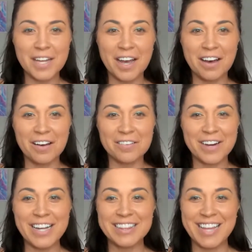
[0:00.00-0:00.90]
All
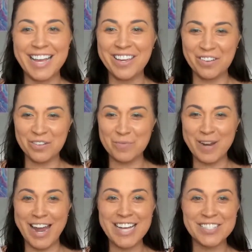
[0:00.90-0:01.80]
right. Thank you,
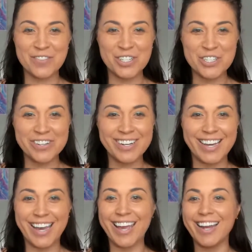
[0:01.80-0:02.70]
Luminous, for
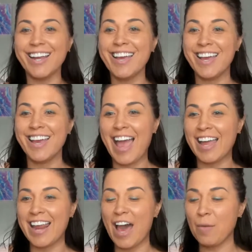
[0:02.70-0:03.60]
tuning in
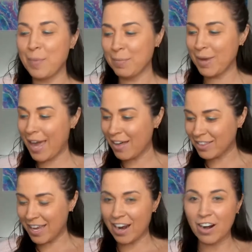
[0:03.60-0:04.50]
and helping me out
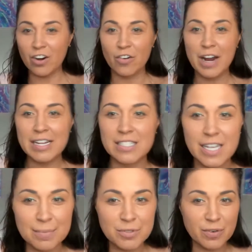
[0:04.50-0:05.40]
there. Great
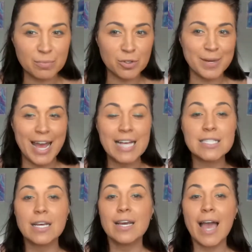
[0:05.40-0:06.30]
tips from Luminous.
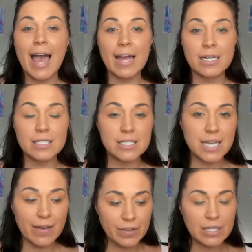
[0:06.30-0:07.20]
And
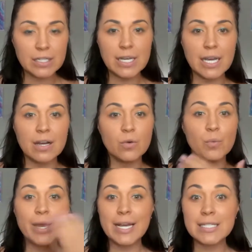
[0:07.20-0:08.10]
definitely,
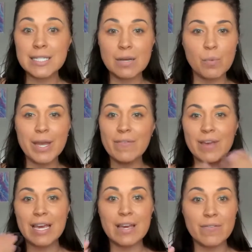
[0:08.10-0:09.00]
we can see
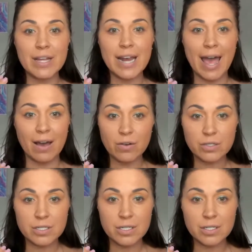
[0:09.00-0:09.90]
we've evened out